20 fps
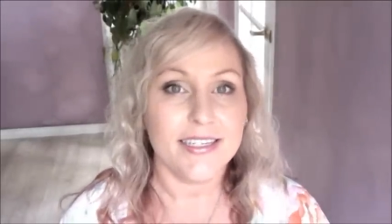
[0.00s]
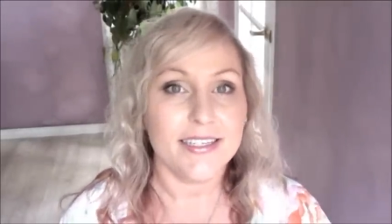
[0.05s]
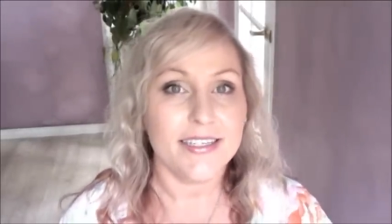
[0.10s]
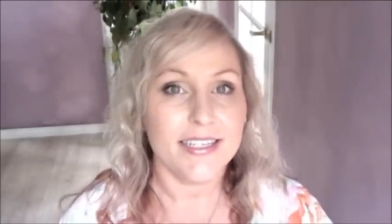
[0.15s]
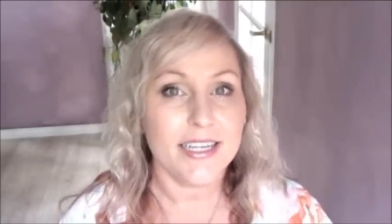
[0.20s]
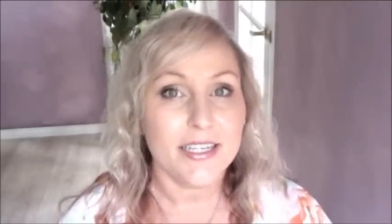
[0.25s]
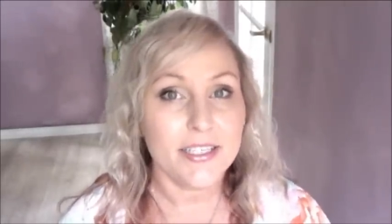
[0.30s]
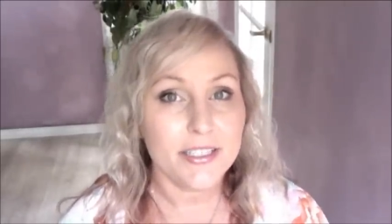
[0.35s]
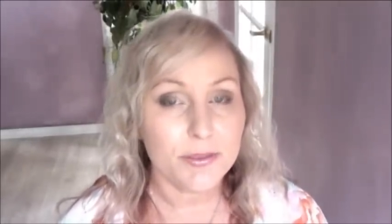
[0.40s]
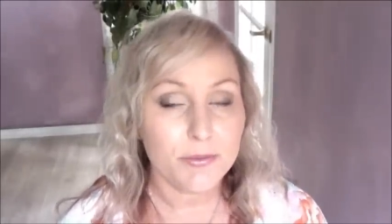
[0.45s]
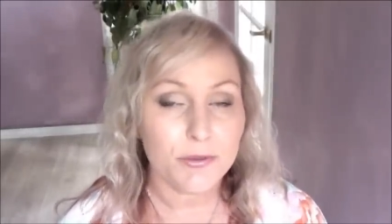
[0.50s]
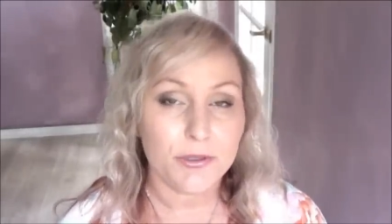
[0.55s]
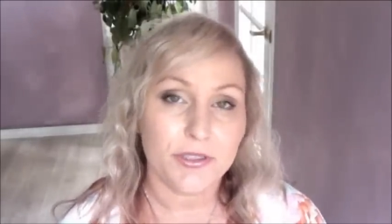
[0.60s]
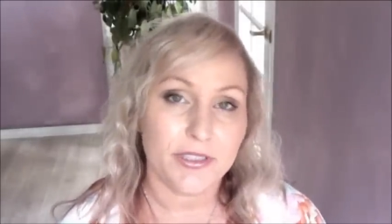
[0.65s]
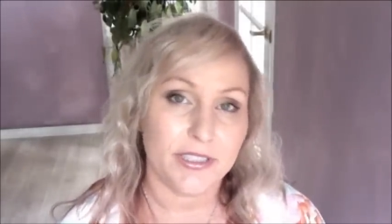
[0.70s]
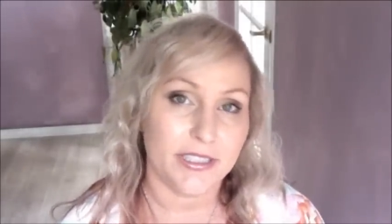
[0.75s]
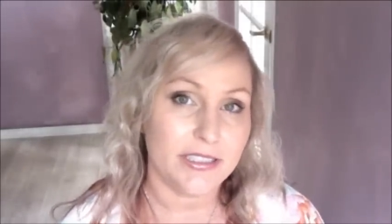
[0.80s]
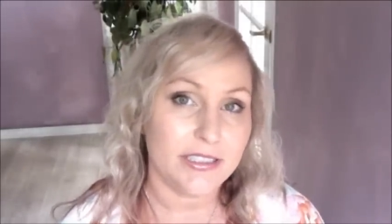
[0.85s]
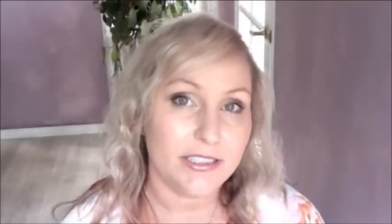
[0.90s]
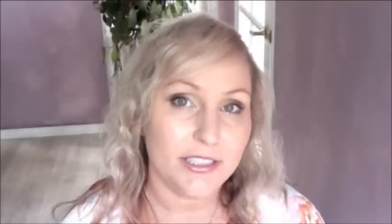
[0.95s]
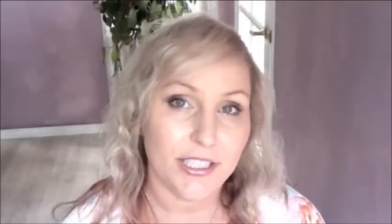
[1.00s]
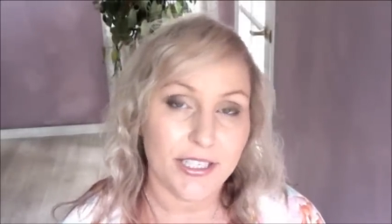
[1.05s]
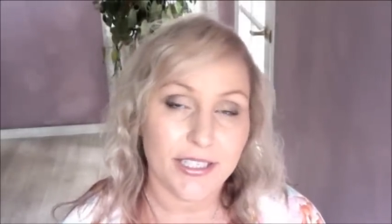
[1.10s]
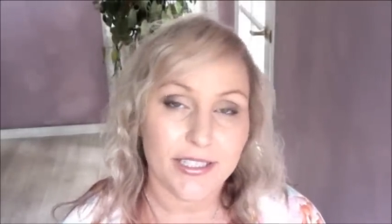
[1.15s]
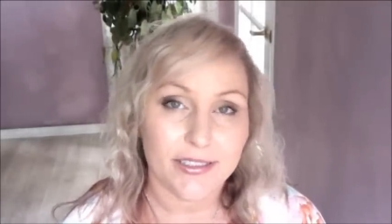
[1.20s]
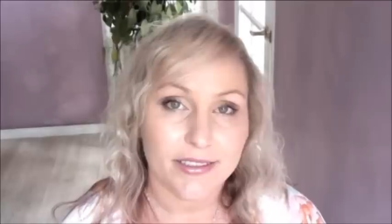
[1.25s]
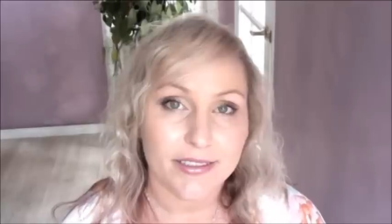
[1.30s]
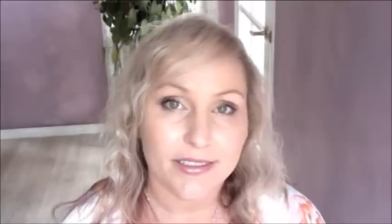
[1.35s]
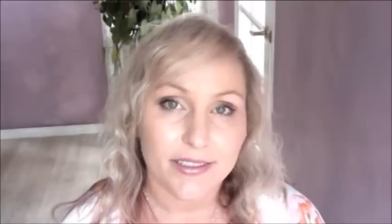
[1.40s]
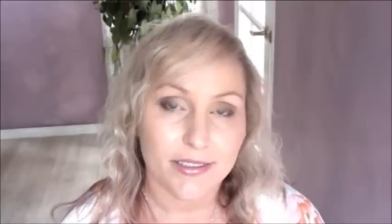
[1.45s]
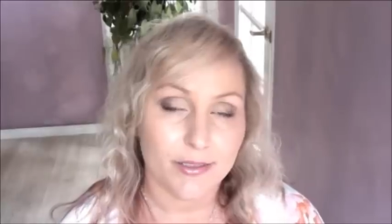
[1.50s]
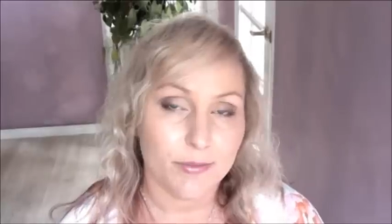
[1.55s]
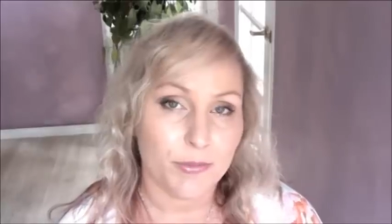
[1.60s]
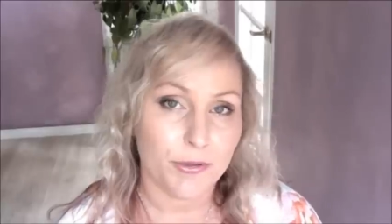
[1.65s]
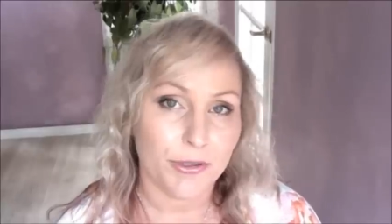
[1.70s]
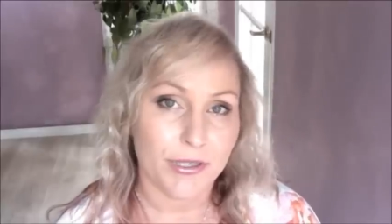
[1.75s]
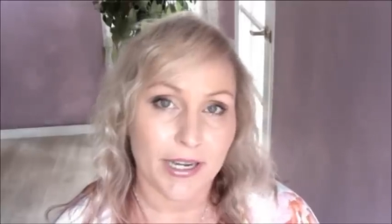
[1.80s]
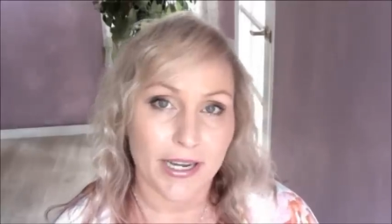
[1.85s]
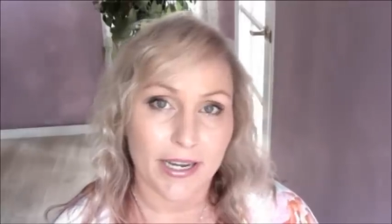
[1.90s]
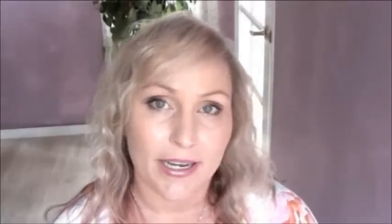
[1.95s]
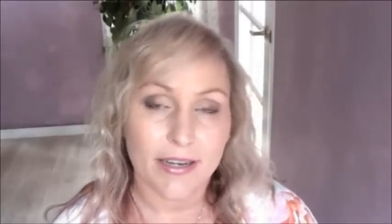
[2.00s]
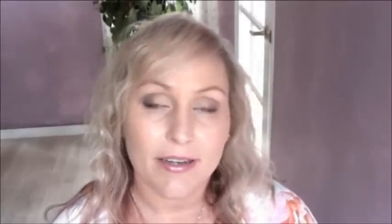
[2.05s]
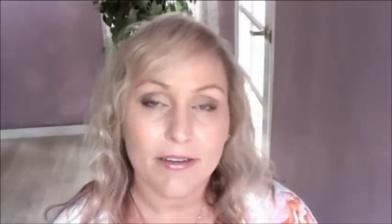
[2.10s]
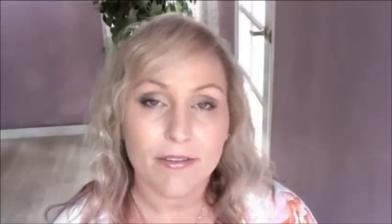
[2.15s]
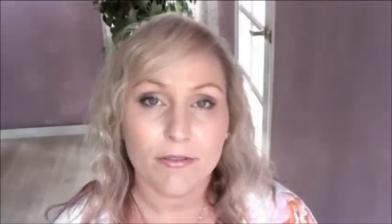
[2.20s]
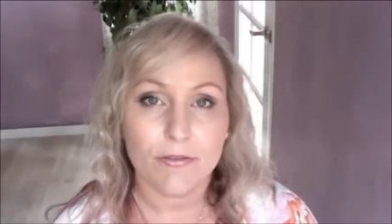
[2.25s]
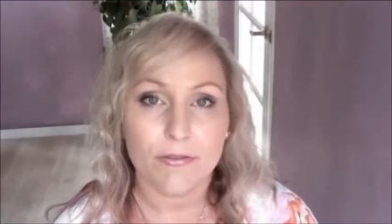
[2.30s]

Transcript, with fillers: That is what this year is bringing